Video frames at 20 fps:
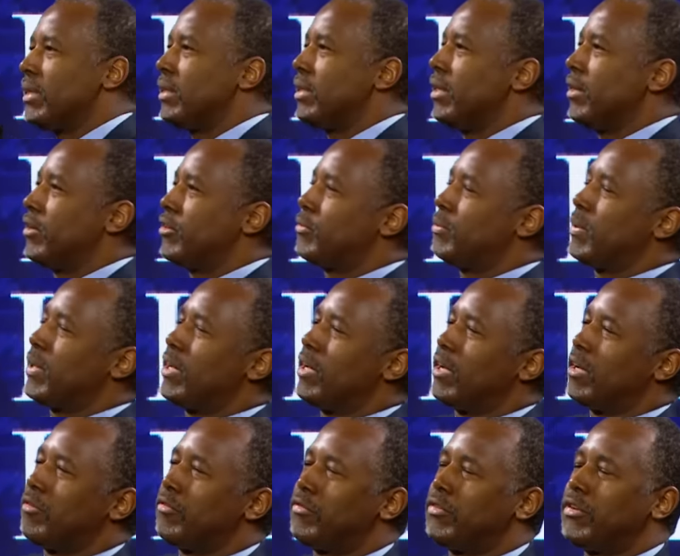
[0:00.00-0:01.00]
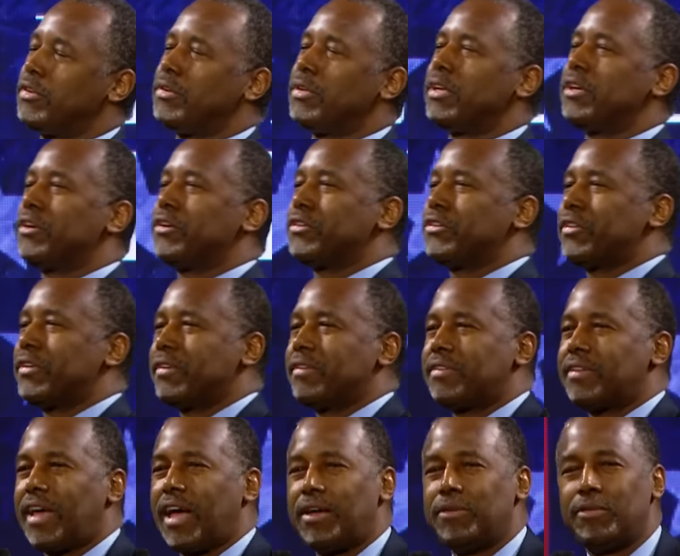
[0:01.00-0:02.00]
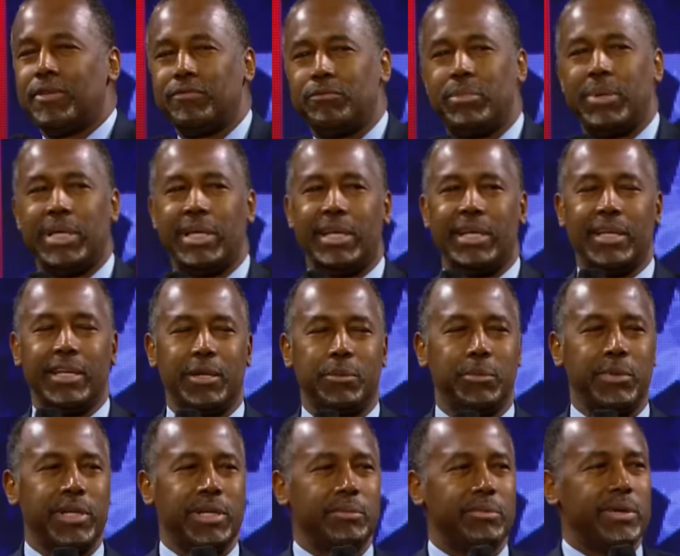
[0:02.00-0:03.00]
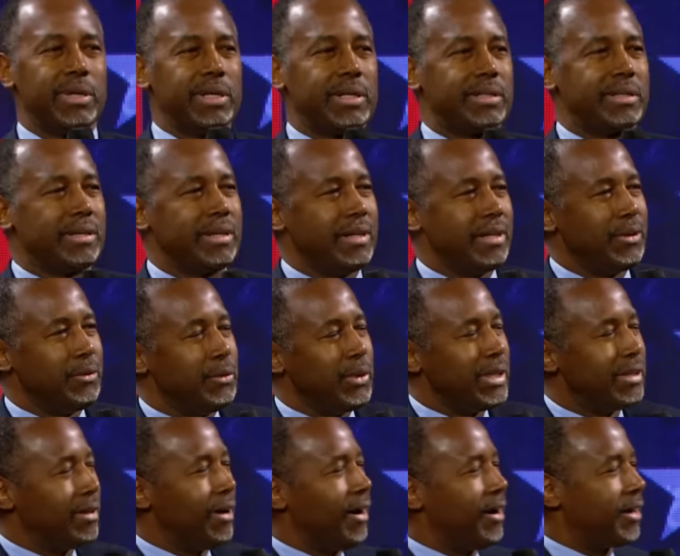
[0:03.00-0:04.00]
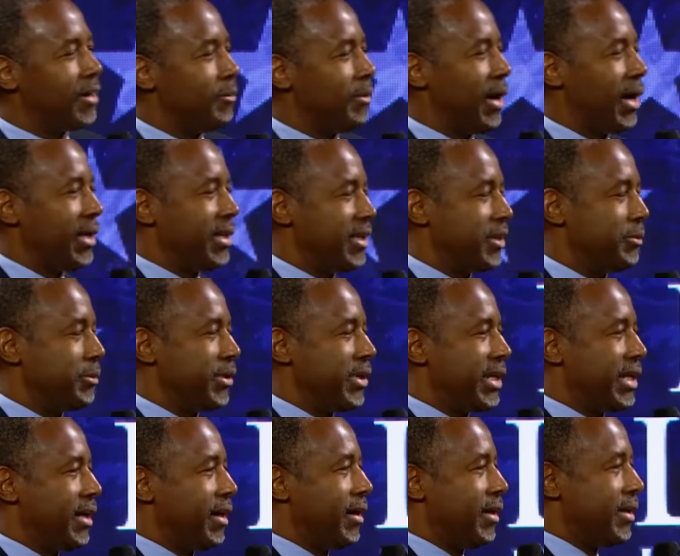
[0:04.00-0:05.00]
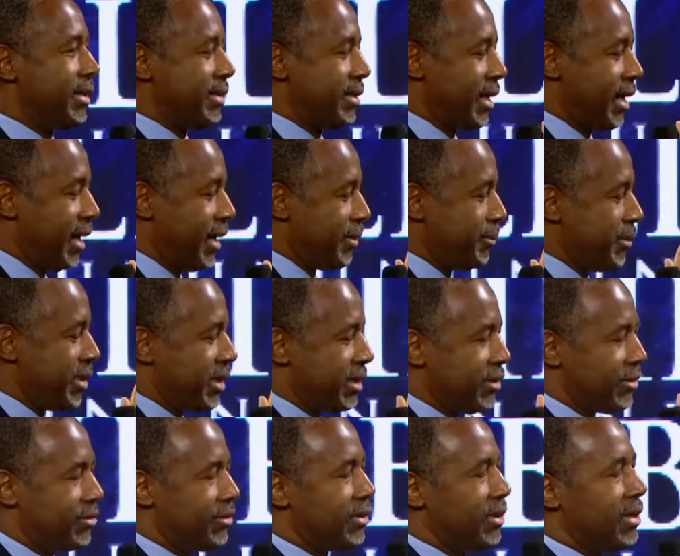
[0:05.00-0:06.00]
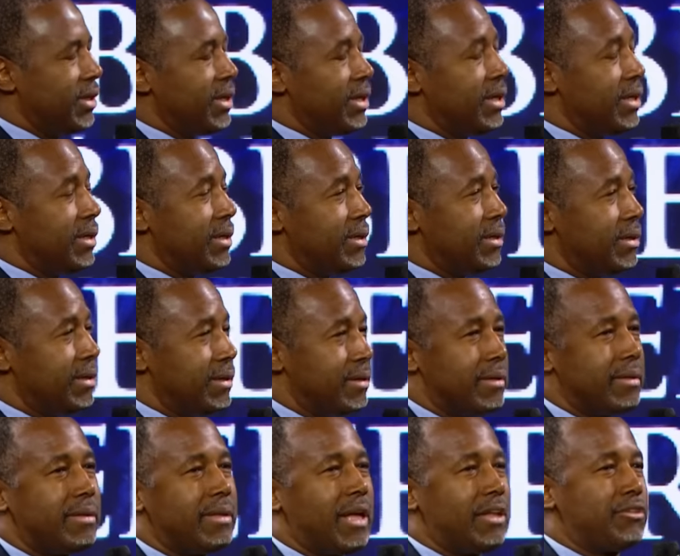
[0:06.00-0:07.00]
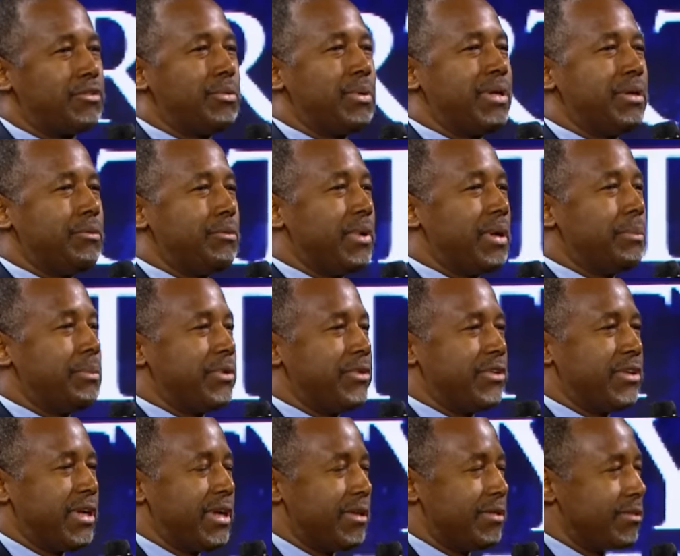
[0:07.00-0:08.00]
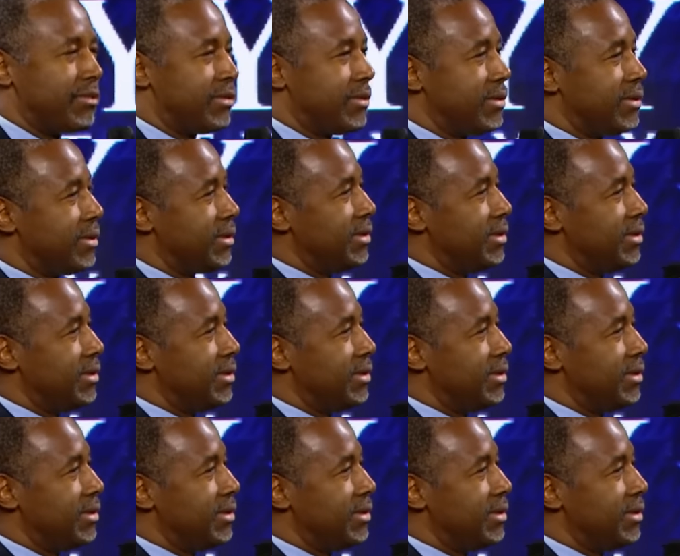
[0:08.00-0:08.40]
No, it's been a few years since I've been at Liberty, but we talk about liberty all the time because that's what it represents